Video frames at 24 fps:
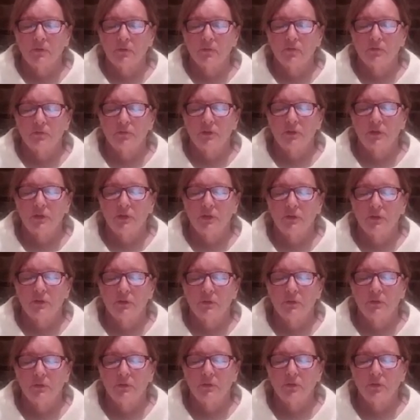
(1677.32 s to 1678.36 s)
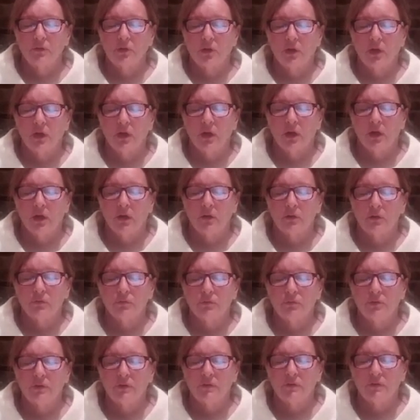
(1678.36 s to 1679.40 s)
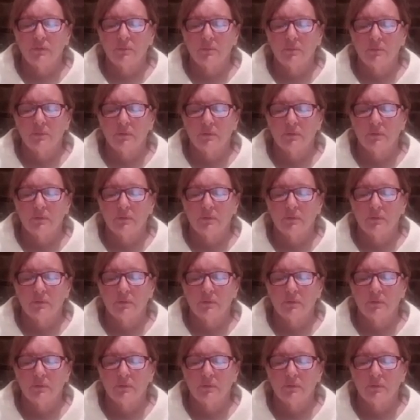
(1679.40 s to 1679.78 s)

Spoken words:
Feel your heart, the rhythm.